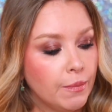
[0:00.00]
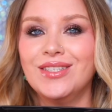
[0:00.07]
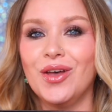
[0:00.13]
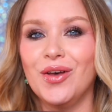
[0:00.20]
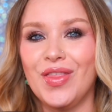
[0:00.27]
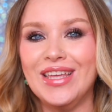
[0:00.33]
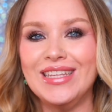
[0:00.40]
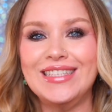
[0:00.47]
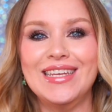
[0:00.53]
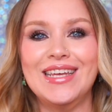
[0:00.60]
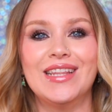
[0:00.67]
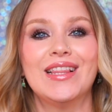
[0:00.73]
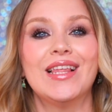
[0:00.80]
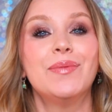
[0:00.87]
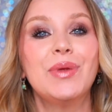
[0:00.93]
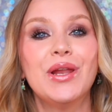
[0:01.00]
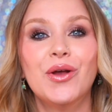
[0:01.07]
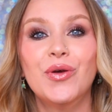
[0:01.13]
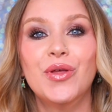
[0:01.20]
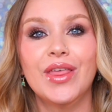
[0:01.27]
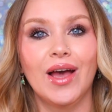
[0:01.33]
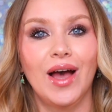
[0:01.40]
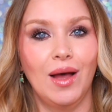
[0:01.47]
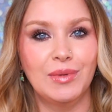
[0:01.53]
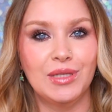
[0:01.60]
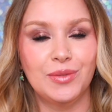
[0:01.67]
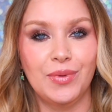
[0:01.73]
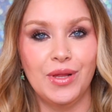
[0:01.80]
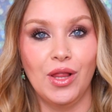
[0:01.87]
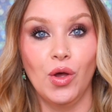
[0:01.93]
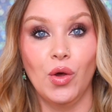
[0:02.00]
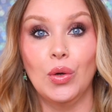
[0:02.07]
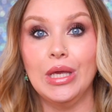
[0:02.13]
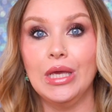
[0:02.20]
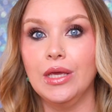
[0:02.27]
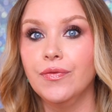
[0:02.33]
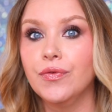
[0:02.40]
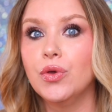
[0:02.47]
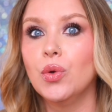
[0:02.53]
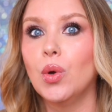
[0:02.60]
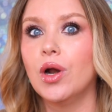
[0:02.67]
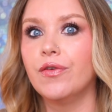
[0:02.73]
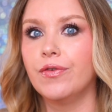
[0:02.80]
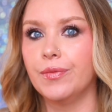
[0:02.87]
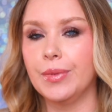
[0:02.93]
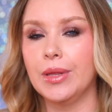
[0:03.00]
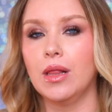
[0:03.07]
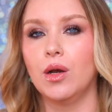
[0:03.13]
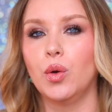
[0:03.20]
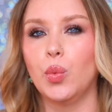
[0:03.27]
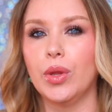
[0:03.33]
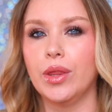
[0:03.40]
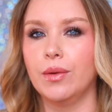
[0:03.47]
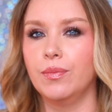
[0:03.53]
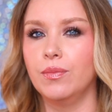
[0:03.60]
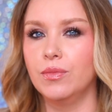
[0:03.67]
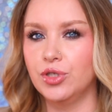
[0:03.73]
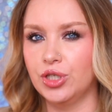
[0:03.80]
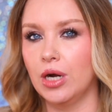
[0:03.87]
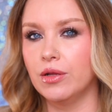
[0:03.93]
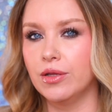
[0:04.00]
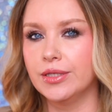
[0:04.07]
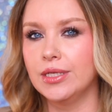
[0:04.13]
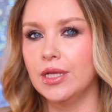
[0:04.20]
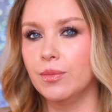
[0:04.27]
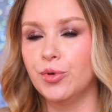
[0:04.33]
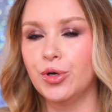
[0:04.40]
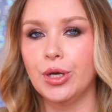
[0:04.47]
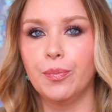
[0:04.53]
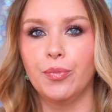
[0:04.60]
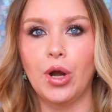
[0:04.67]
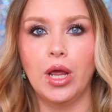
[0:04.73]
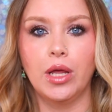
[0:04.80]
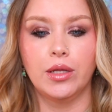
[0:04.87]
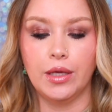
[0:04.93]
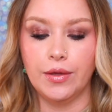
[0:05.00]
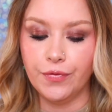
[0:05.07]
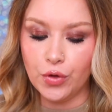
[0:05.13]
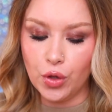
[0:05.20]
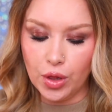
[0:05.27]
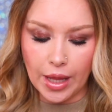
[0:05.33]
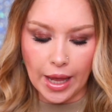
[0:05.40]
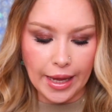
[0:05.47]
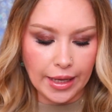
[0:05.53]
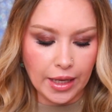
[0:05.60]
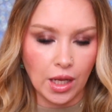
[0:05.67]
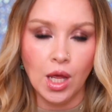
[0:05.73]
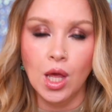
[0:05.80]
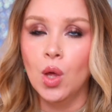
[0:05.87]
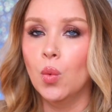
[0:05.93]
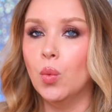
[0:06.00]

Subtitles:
So that's it. Let me know in the comments below if you are familiar with the Charlotte Tilbury brand, if you like it,